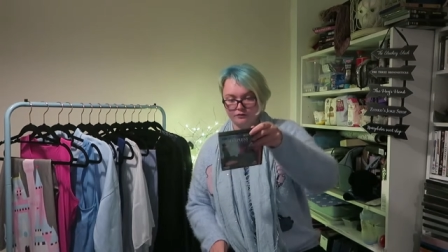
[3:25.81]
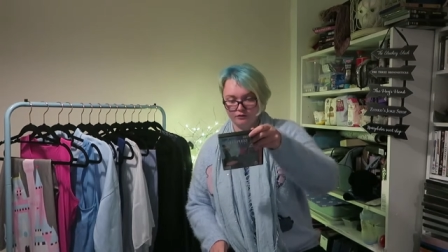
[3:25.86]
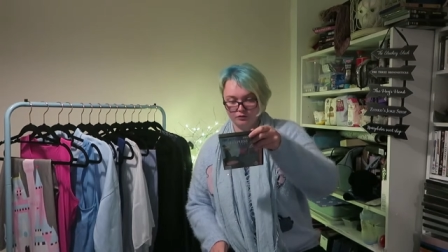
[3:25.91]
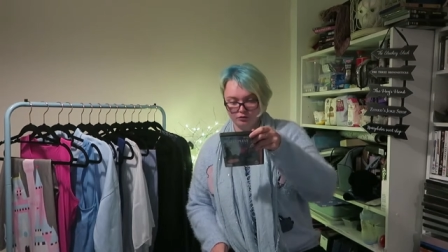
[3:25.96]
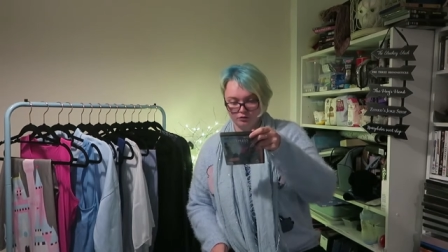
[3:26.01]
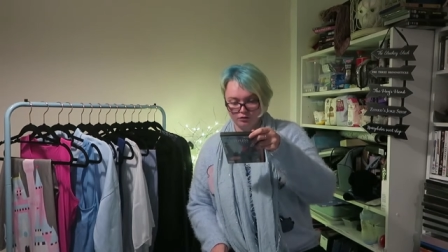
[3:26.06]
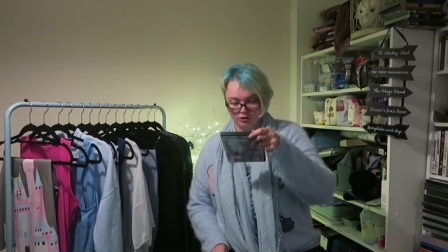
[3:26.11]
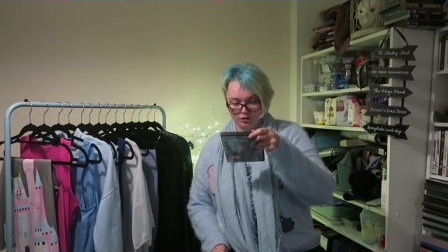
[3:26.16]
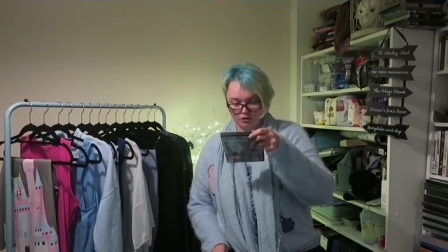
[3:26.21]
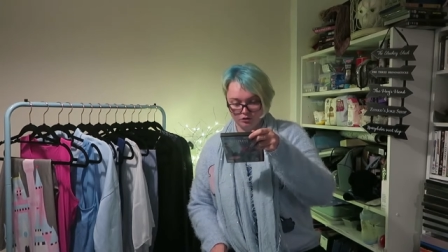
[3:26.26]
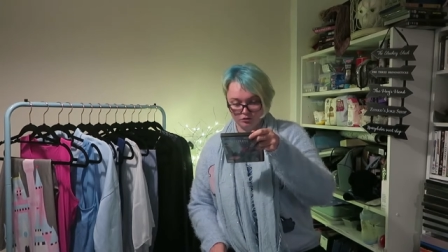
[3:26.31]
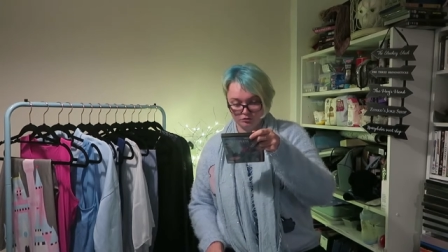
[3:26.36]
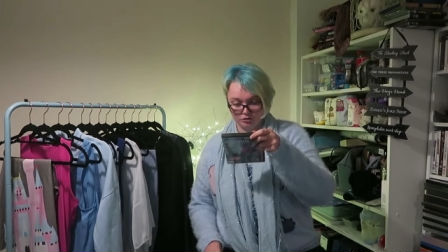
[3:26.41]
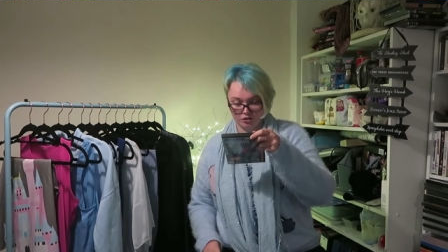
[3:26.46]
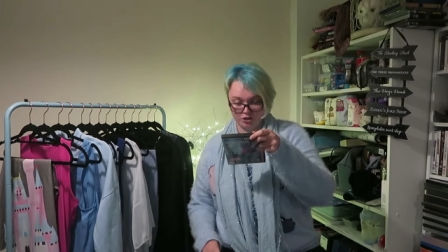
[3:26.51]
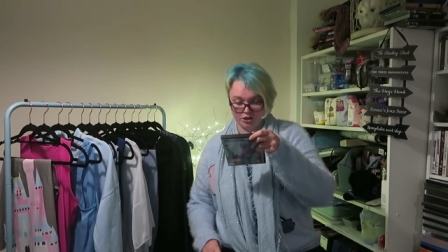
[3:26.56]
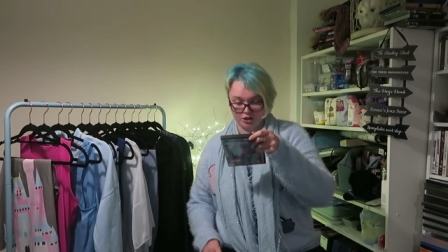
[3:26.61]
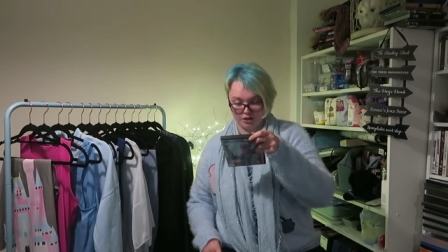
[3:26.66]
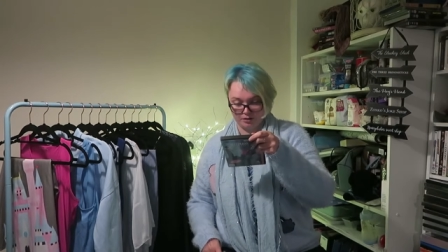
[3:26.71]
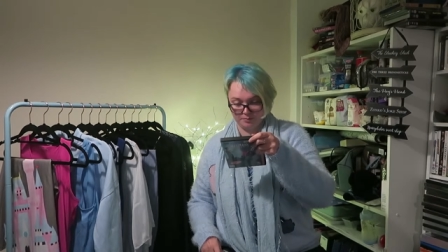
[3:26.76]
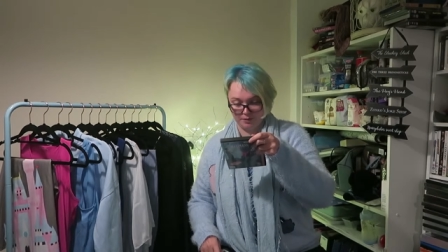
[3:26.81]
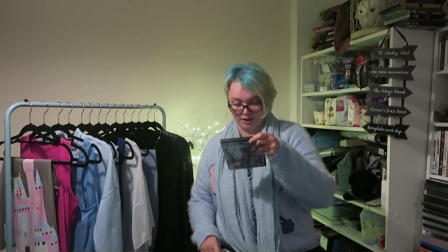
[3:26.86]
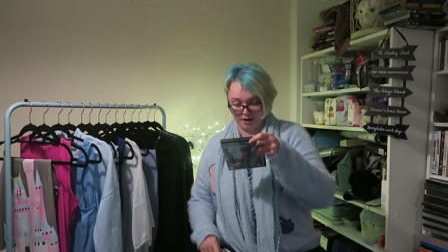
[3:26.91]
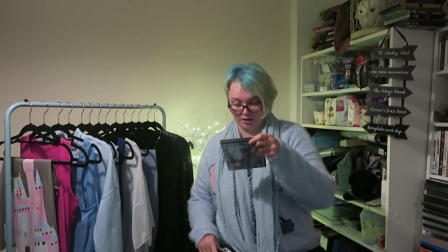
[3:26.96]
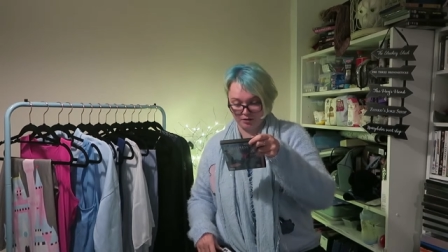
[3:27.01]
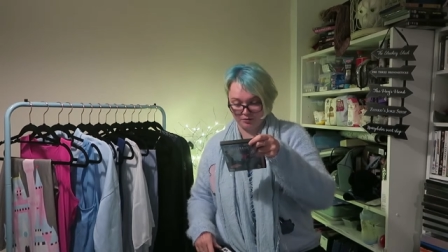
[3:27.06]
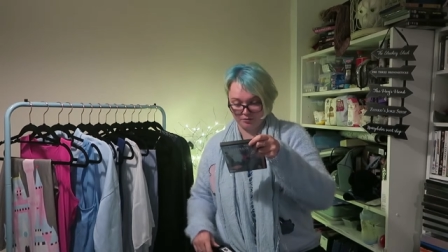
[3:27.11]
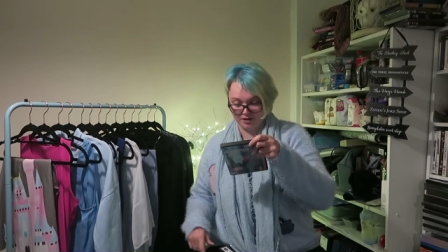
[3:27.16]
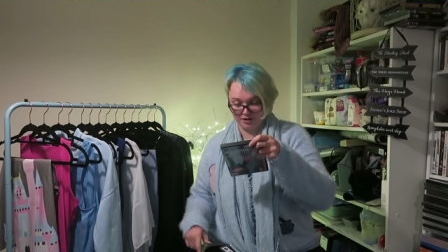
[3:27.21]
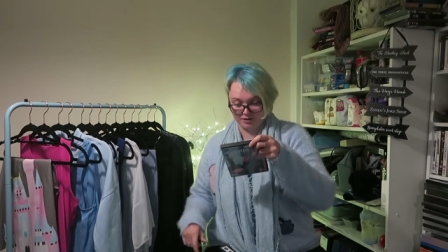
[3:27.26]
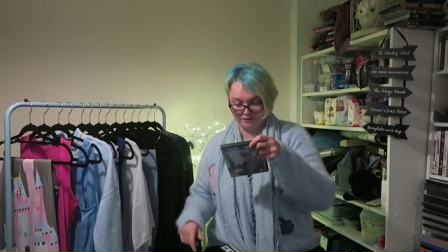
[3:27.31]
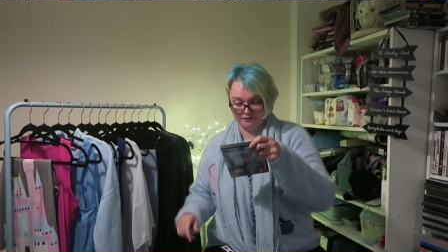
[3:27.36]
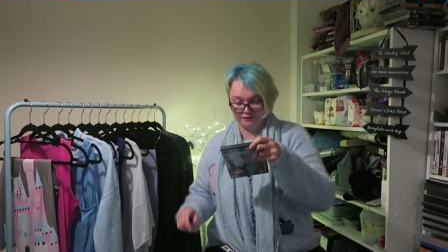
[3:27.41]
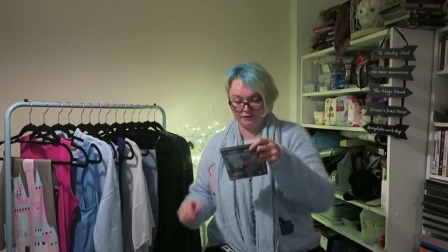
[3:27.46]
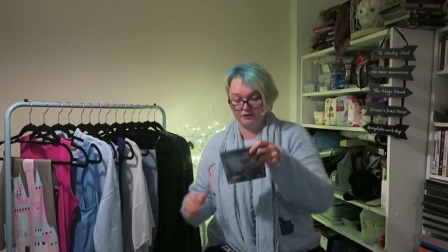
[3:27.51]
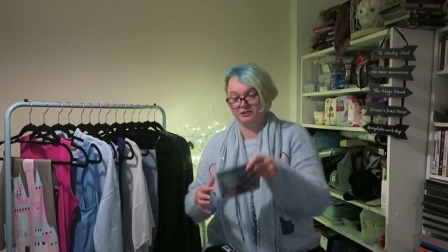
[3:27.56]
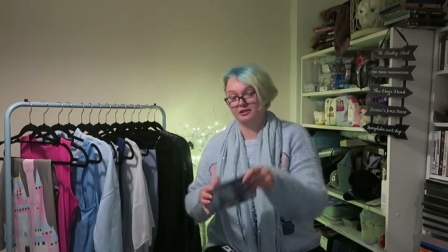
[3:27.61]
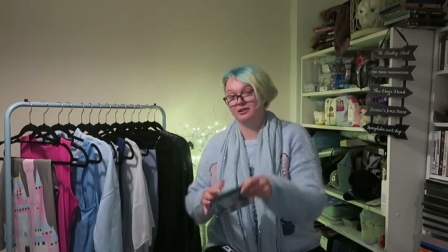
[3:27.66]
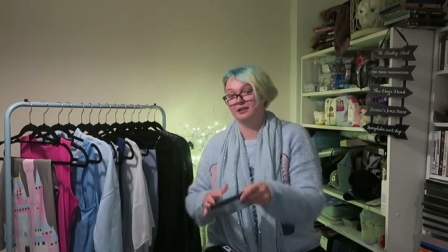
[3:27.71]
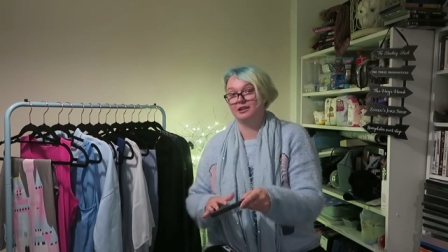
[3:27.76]
for a long time now and
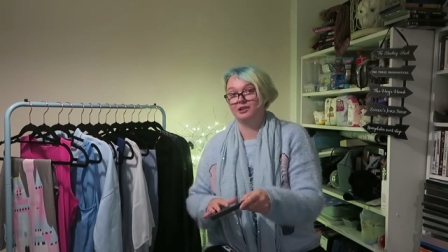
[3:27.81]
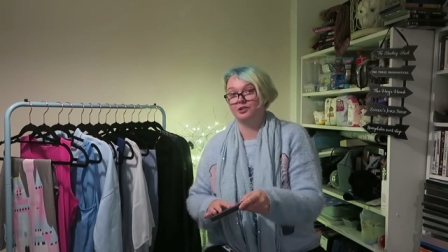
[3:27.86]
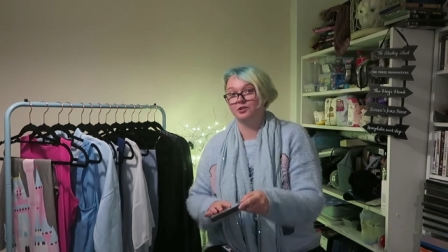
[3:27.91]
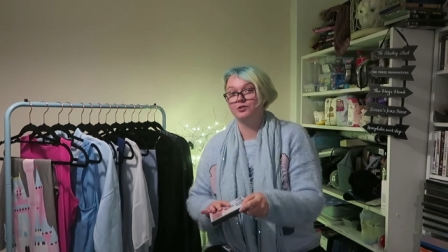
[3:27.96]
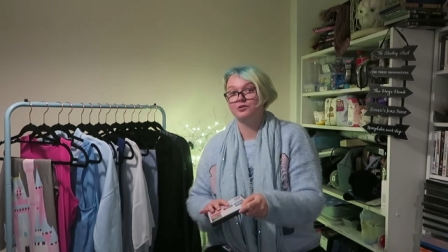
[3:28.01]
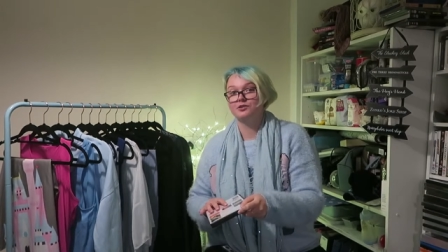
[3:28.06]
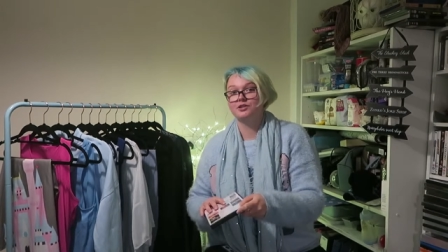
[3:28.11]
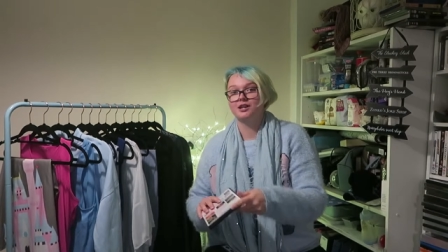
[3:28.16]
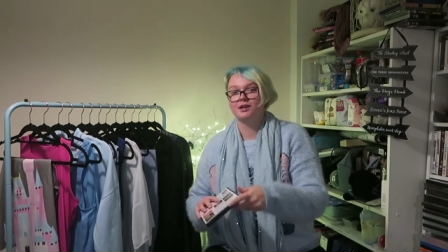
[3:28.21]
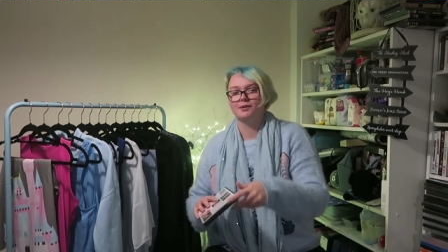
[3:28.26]
finally got.